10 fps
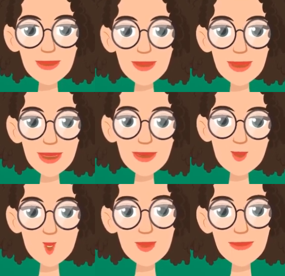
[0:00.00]
cedar
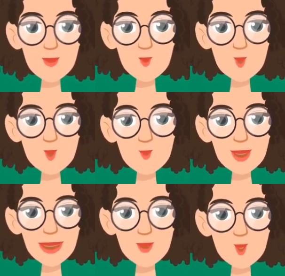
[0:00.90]
chips, or
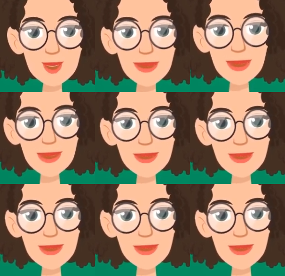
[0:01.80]
dryer sheets into